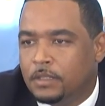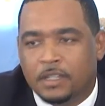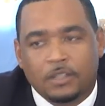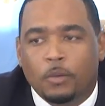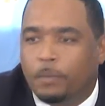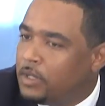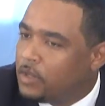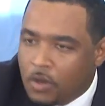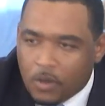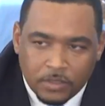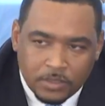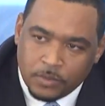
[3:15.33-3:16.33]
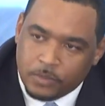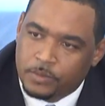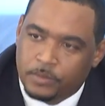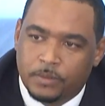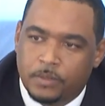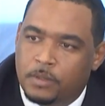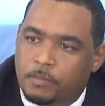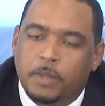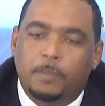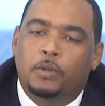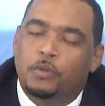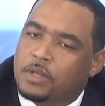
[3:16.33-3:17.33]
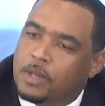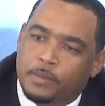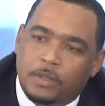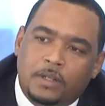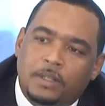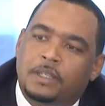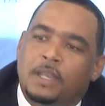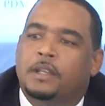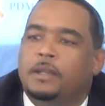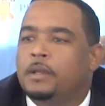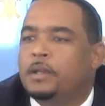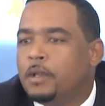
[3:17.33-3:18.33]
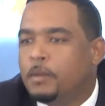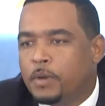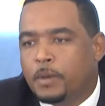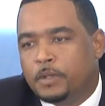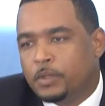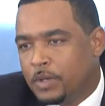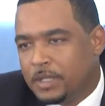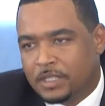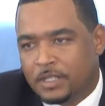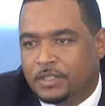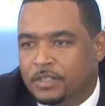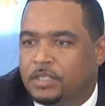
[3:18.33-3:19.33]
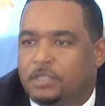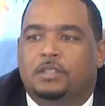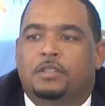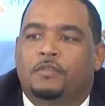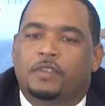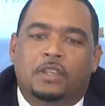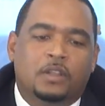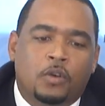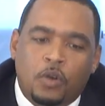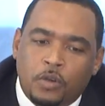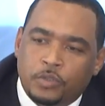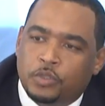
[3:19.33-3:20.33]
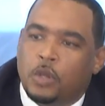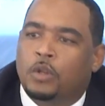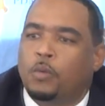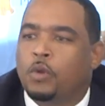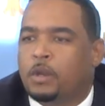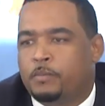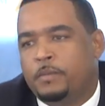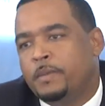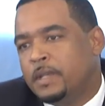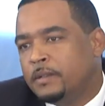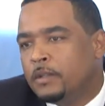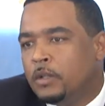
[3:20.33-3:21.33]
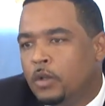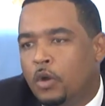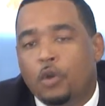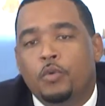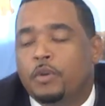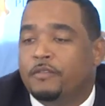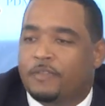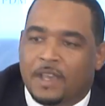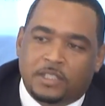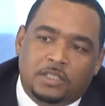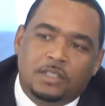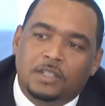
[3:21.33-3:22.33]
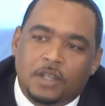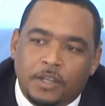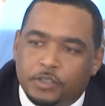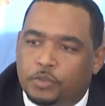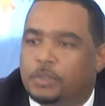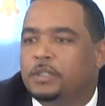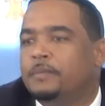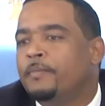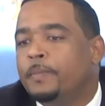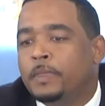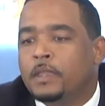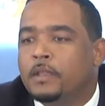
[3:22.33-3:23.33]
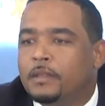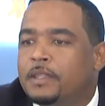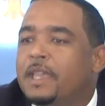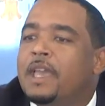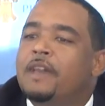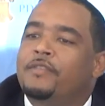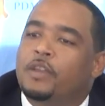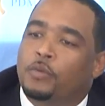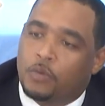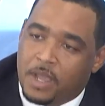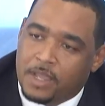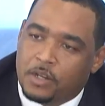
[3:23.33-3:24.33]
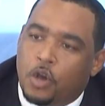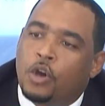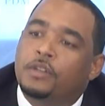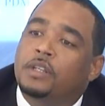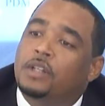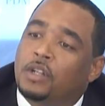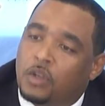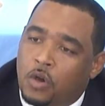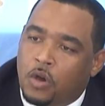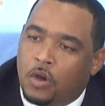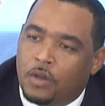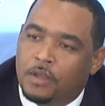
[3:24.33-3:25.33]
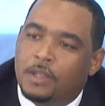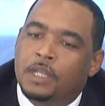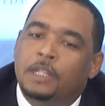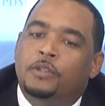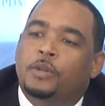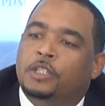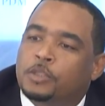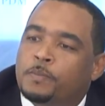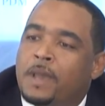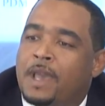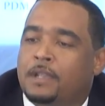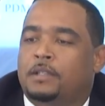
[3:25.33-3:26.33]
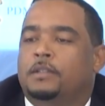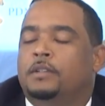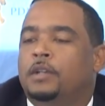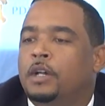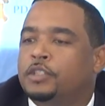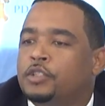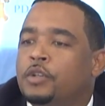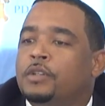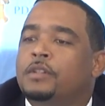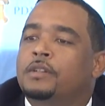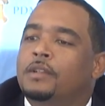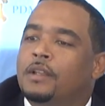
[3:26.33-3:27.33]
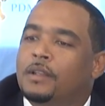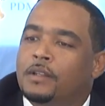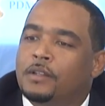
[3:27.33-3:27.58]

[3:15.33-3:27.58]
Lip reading: It don't belong to people who come here and get a permanent residency certificate or who's on a work permit or who invest in the country. They have a right under the law to expect a certain